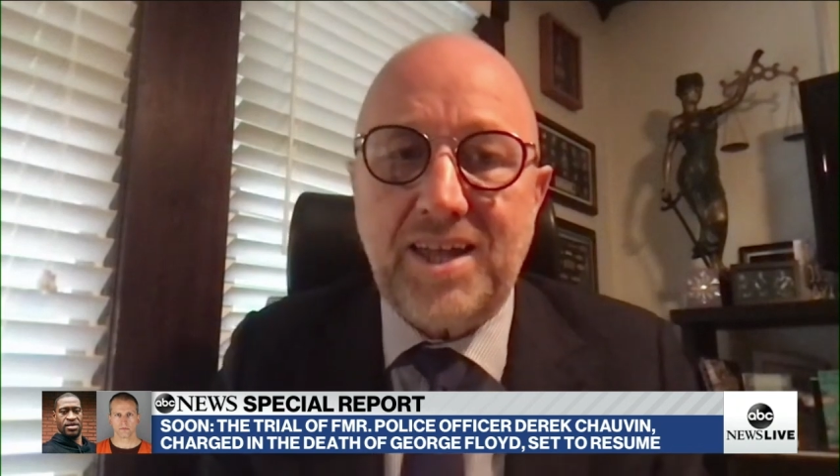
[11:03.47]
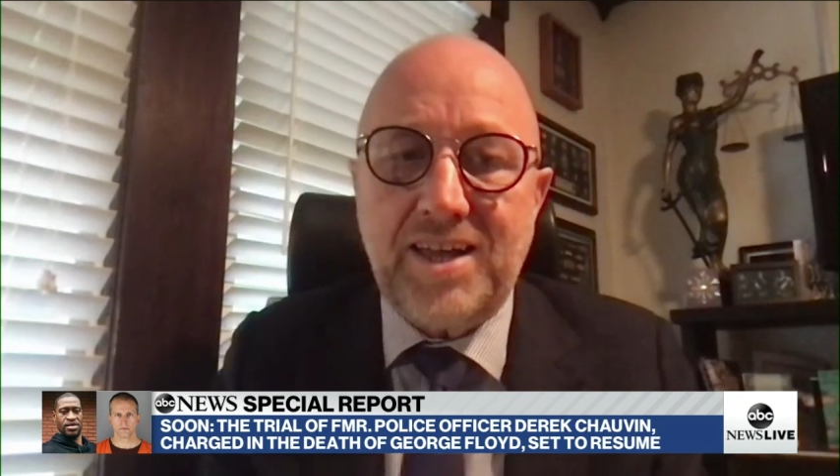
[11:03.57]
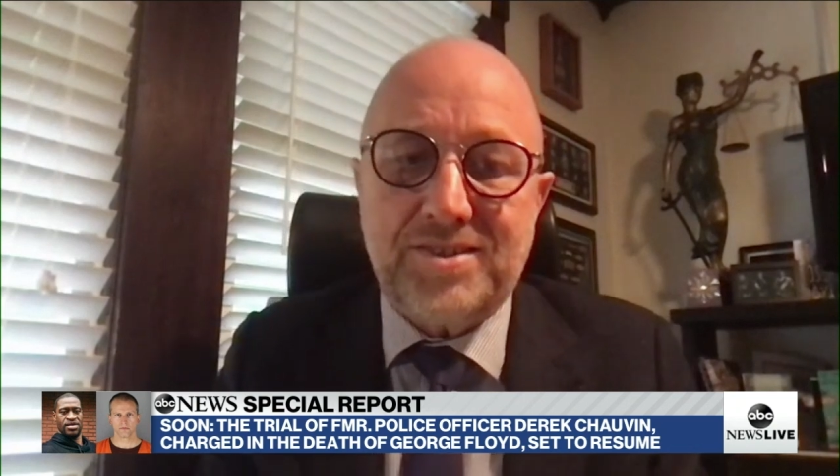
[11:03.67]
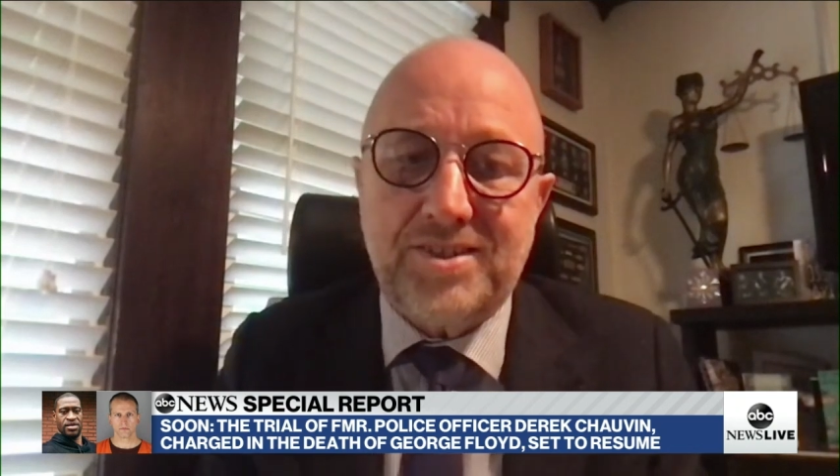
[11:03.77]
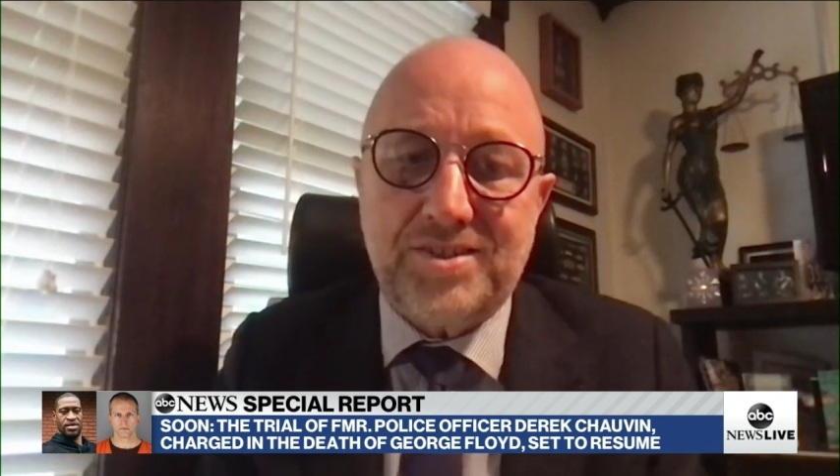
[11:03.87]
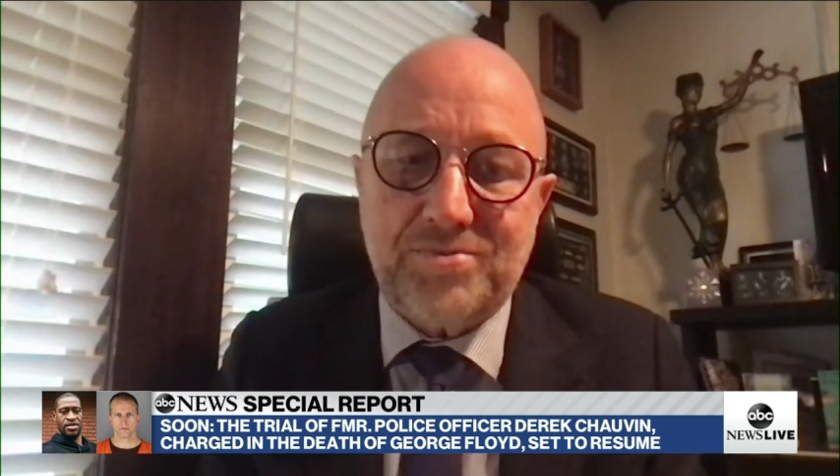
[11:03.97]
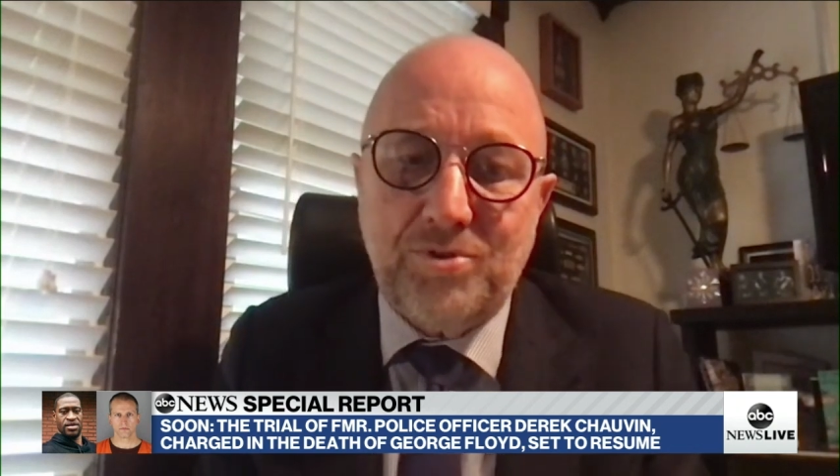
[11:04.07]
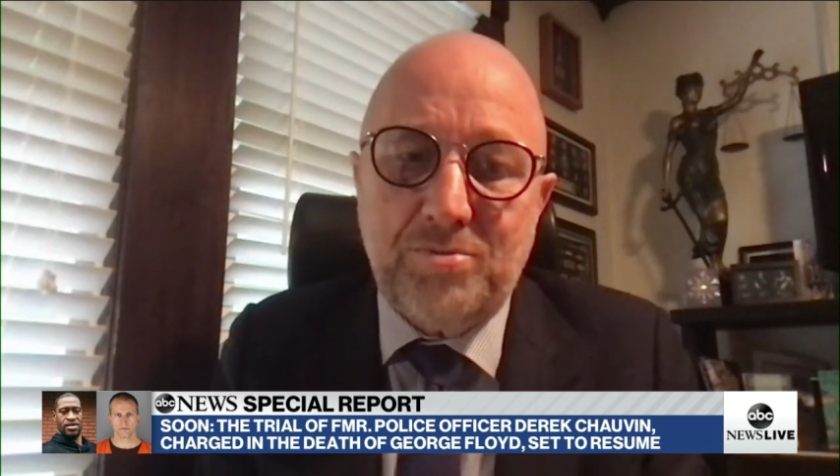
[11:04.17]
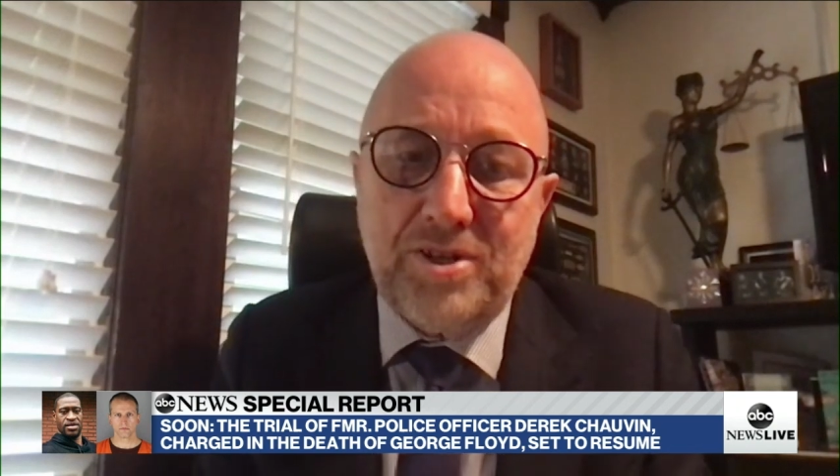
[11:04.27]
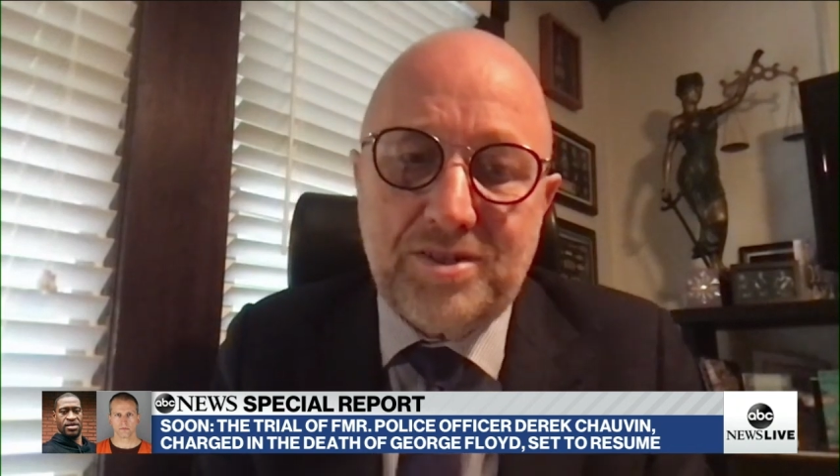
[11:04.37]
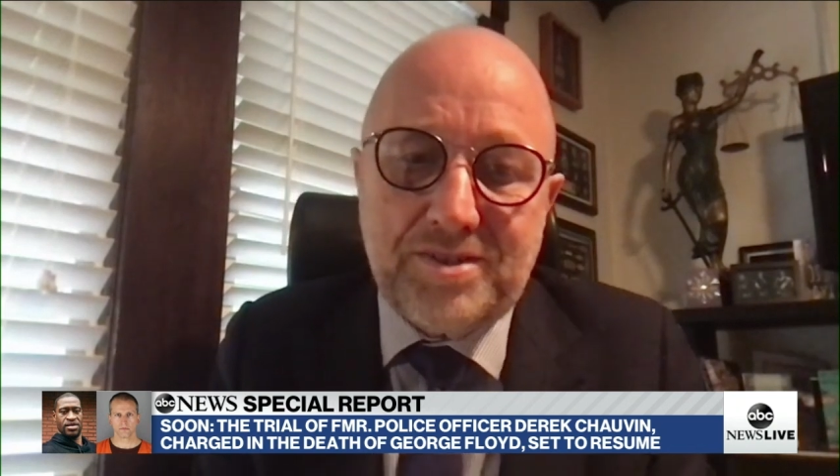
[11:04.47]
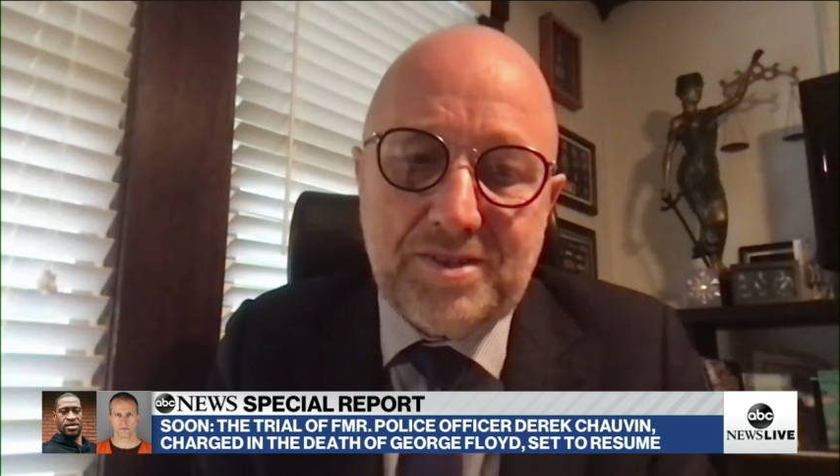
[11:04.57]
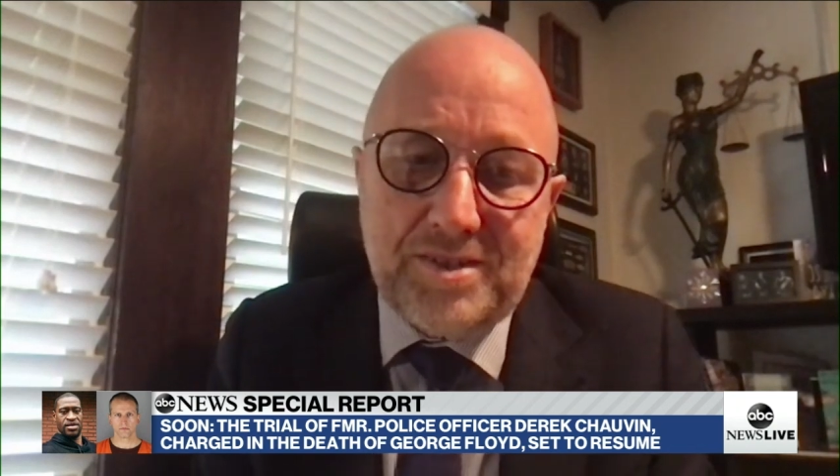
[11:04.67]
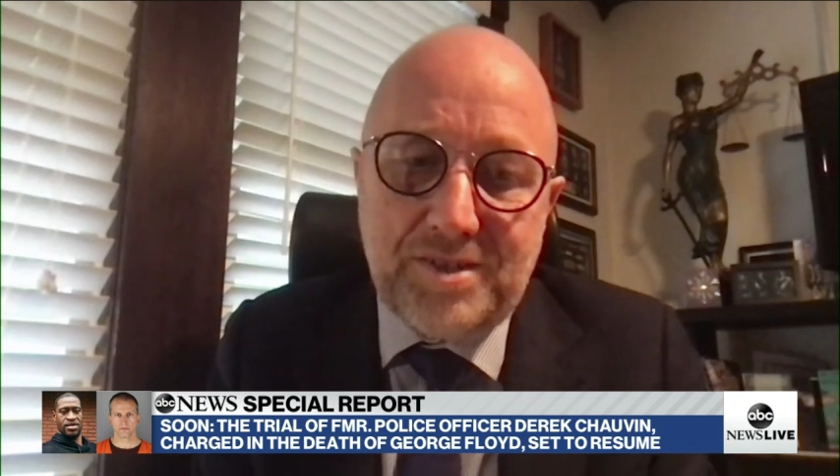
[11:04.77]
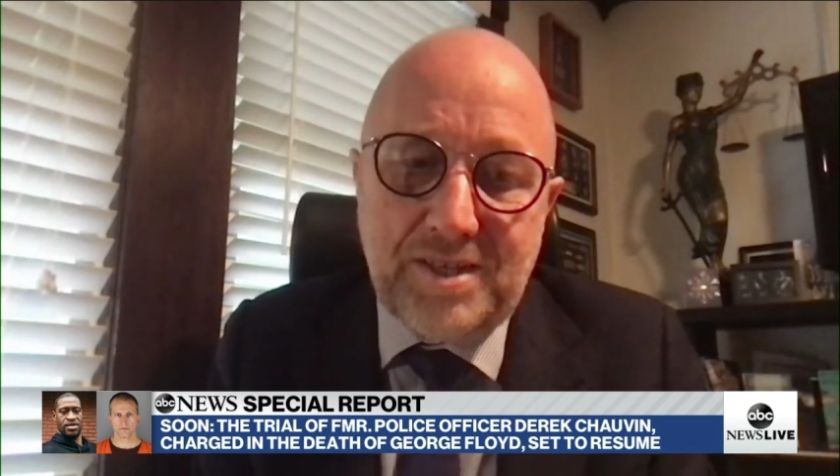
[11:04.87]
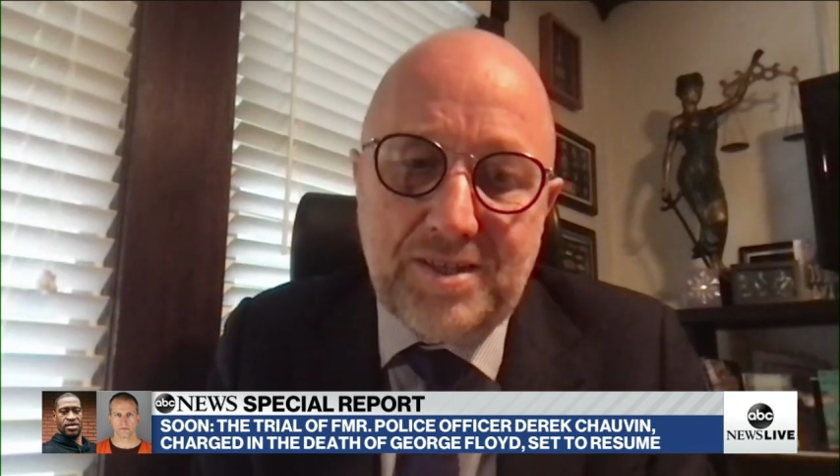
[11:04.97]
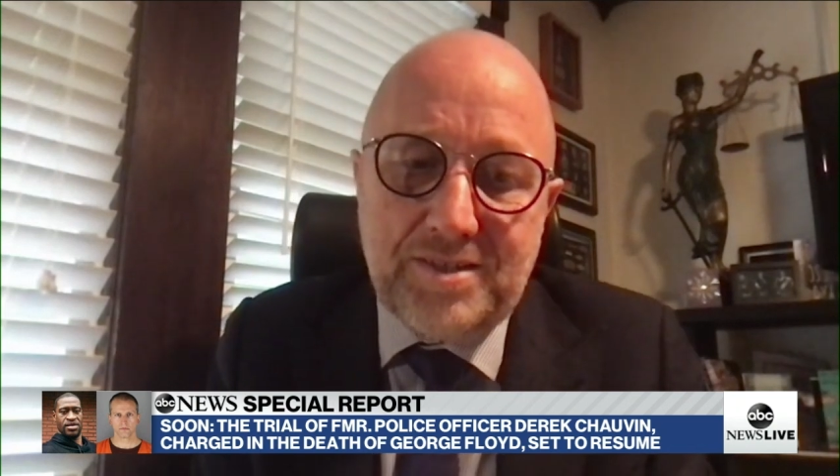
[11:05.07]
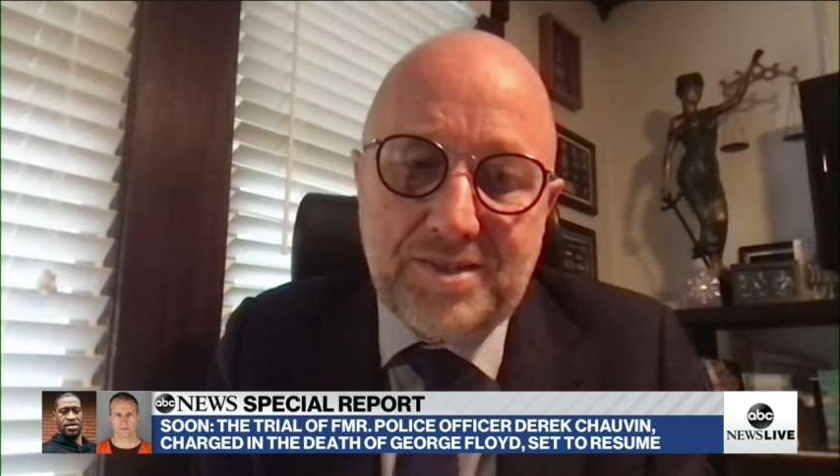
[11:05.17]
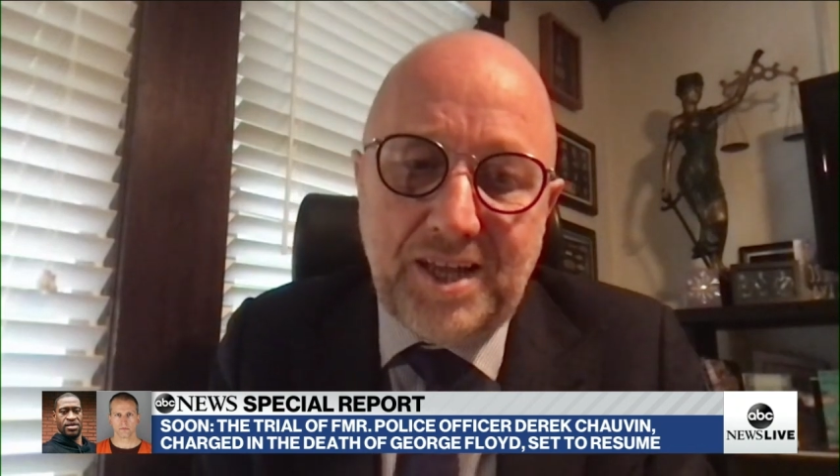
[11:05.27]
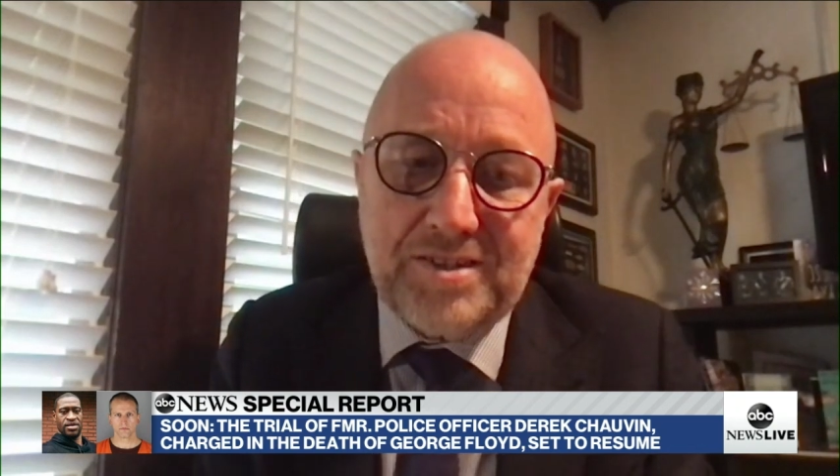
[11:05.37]
as this woman
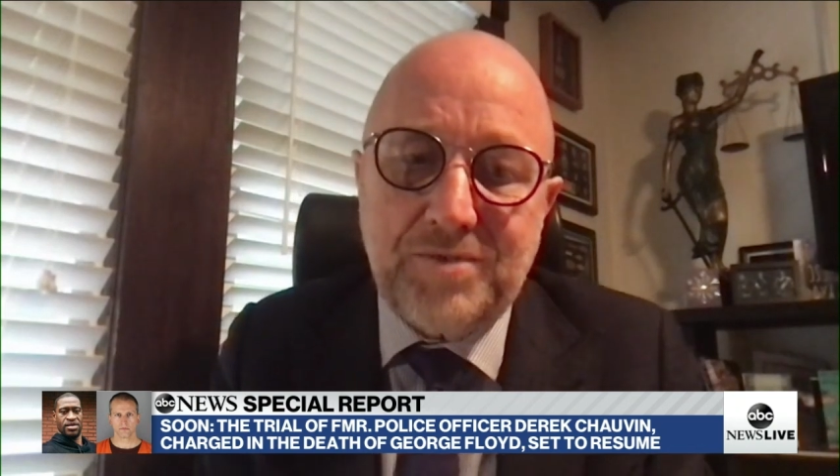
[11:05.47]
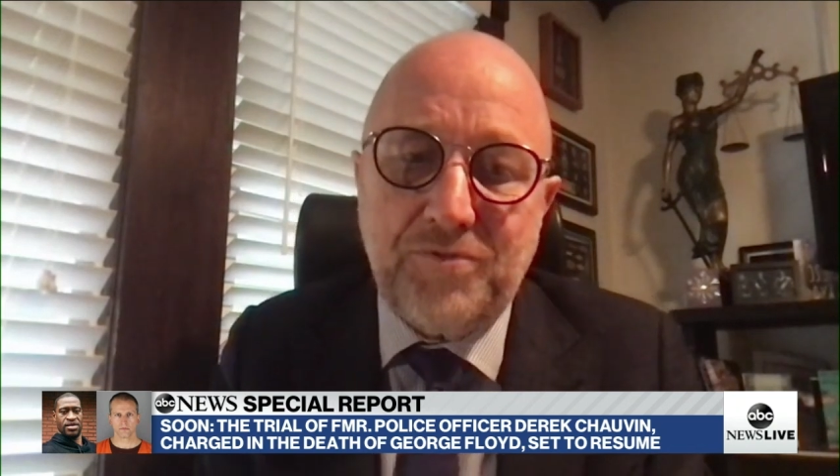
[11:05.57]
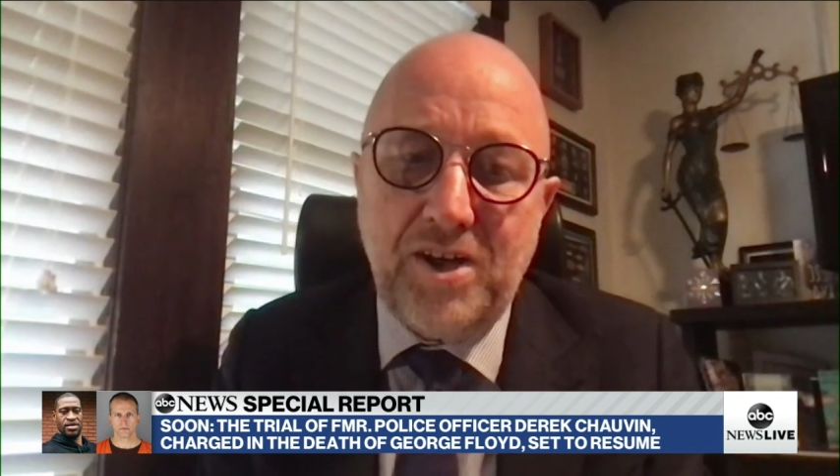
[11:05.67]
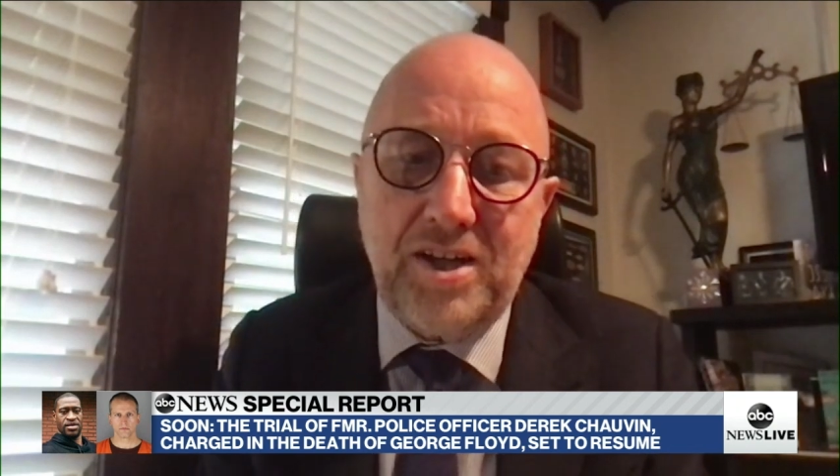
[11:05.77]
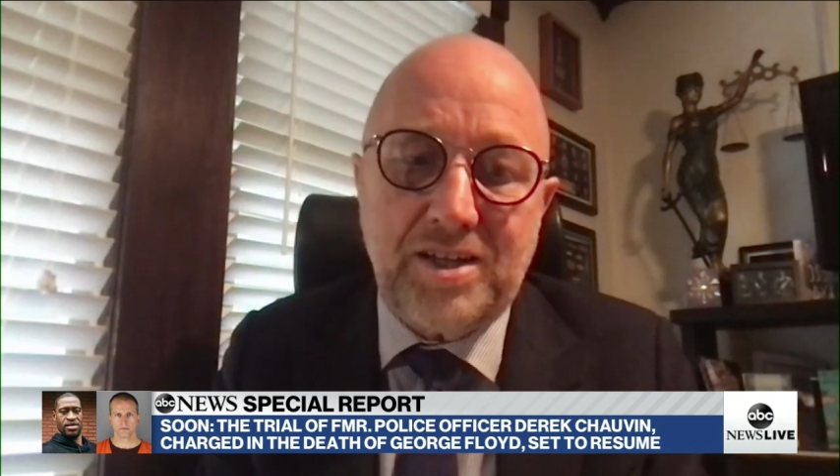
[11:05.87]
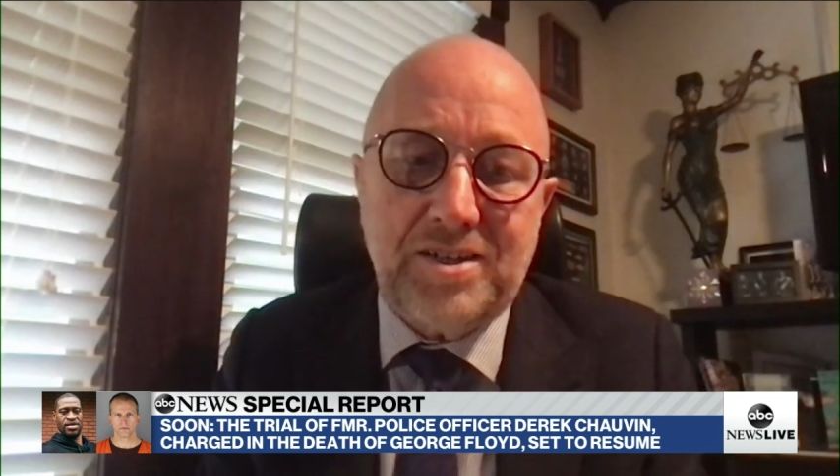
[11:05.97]
is testifying